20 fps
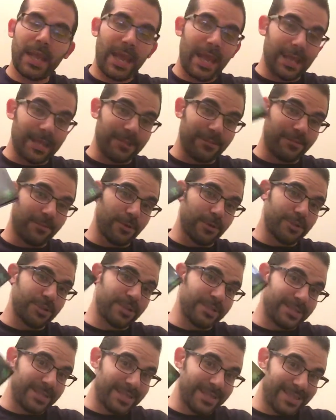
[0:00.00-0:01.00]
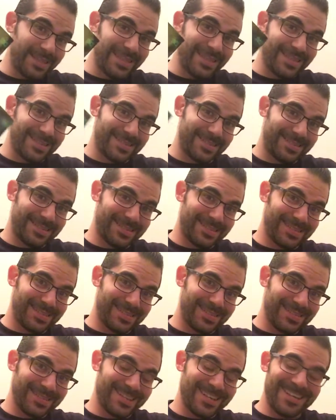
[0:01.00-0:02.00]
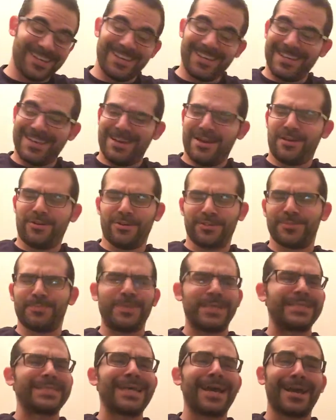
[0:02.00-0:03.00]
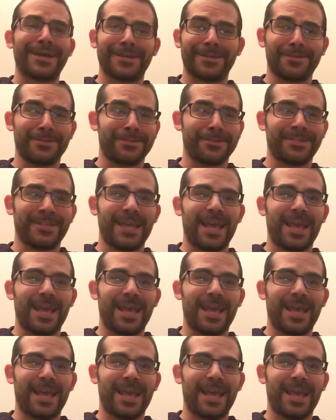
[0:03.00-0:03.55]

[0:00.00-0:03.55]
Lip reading: And the versions in this are spectacular.